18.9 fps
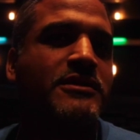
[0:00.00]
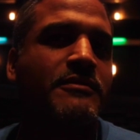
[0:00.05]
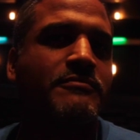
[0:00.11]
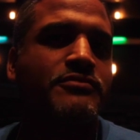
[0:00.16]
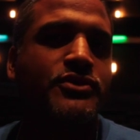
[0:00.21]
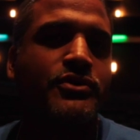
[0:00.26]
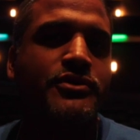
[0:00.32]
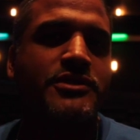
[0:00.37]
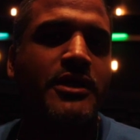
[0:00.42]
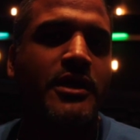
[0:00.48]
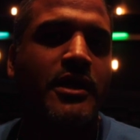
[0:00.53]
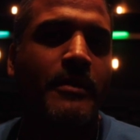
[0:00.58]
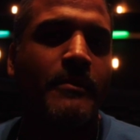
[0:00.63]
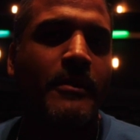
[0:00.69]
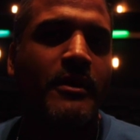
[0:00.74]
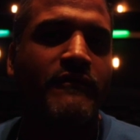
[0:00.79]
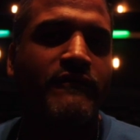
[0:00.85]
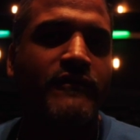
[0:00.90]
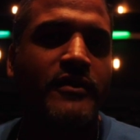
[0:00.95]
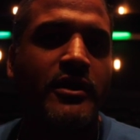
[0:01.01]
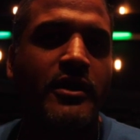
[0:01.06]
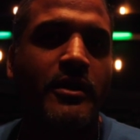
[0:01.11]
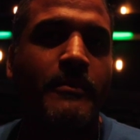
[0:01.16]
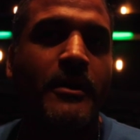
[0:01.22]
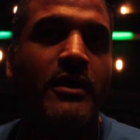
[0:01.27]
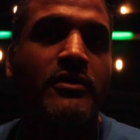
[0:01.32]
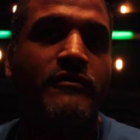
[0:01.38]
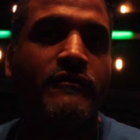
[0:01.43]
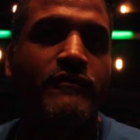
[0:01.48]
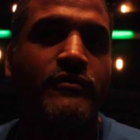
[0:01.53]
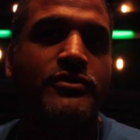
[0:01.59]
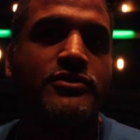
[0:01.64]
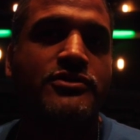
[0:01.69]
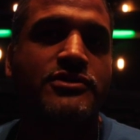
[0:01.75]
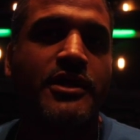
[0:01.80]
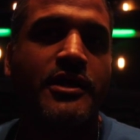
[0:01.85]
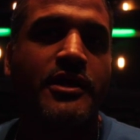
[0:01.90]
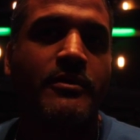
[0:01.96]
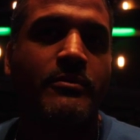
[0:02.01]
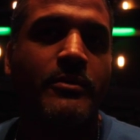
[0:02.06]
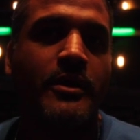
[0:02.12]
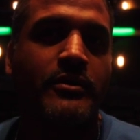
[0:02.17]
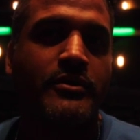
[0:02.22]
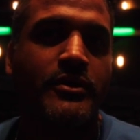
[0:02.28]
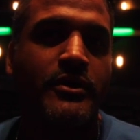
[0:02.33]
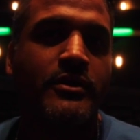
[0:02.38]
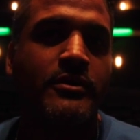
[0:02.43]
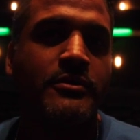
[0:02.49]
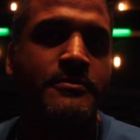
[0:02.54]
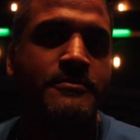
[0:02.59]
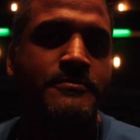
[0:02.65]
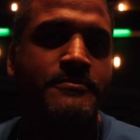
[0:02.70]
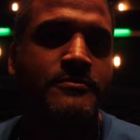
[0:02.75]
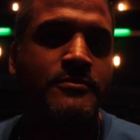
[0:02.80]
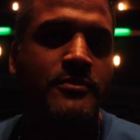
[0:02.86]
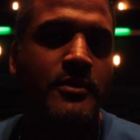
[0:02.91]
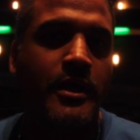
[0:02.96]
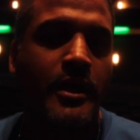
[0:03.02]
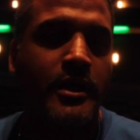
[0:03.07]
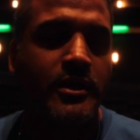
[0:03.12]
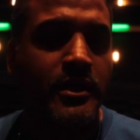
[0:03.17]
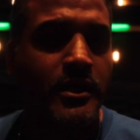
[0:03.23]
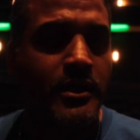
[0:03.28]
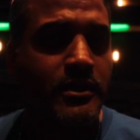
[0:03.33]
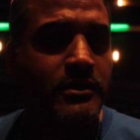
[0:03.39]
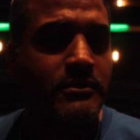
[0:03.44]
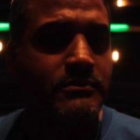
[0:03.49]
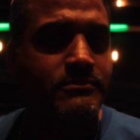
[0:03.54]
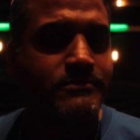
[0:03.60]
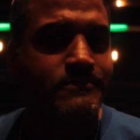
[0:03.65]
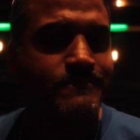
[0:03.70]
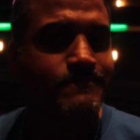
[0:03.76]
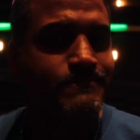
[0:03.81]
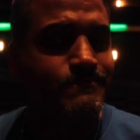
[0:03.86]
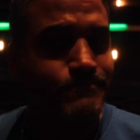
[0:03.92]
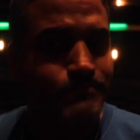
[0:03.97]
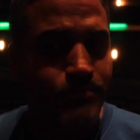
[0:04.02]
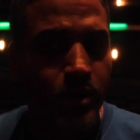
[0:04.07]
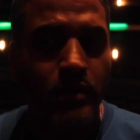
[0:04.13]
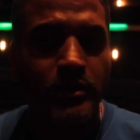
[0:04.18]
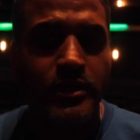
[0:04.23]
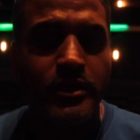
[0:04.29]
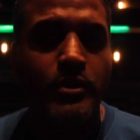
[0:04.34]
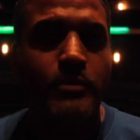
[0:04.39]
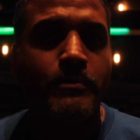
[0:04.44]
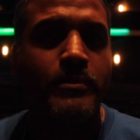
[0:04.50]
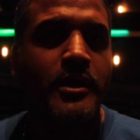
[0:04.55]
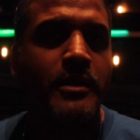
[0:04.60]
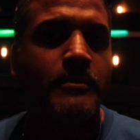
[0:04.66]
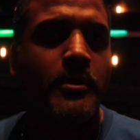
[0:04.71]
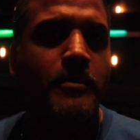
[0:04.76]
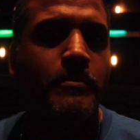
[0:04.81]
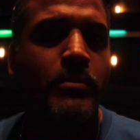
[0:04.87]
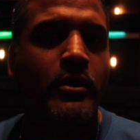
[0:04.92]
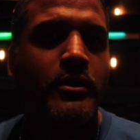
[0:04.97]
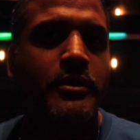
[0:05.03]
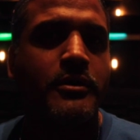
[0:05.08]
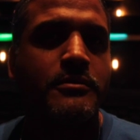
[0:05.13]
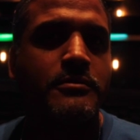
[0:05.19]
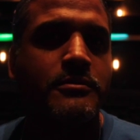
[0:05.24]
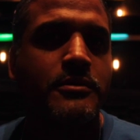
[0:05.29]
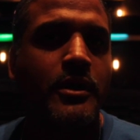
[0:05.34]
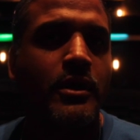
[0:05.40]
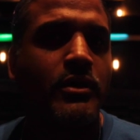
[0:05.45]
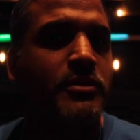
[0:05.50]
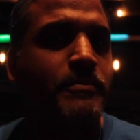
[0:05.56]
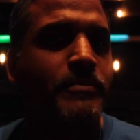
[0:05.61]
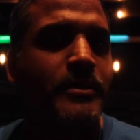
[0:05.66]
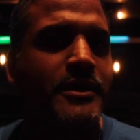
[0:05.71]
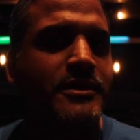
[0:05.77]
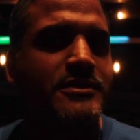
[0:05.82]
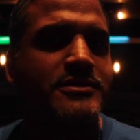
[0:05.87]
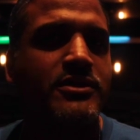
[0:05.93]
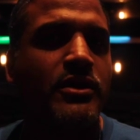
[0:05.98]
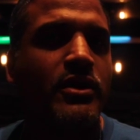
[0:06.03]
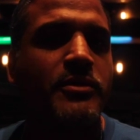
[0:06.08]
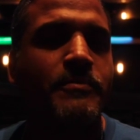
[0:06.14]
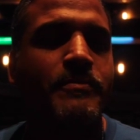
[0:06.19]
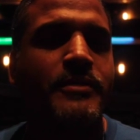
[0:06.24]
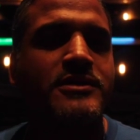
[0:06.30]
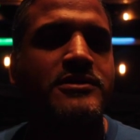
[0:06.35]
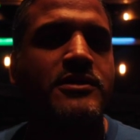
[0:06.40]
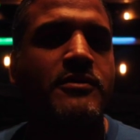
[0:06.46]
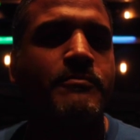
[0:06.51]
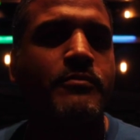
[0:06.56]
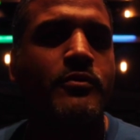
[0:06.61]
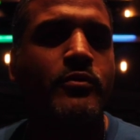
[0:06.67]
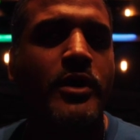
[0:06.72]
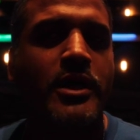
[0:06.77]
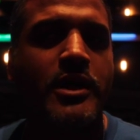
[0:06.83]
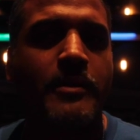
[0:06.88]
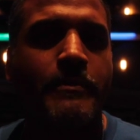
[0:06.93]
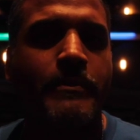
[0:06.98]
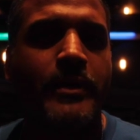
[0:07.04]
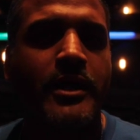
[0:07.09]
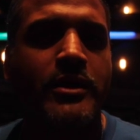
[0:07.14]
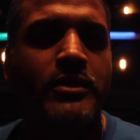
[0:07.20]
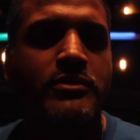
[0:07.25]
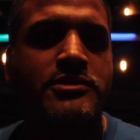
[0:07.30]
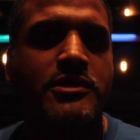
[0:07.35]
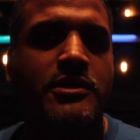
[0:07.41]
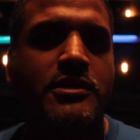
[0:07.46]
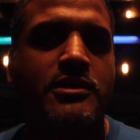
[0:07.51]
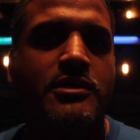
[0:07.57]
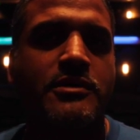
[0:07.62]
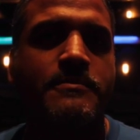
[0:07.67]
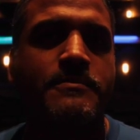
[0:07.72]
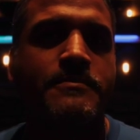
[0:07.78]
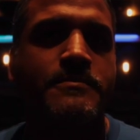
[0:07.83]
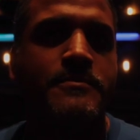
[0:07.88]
I'm sure he's gonna come out feeling him out the first, second round, you know? And then probably he'll pick him apart. It all depends how what kind of Pacquiao's gonna come.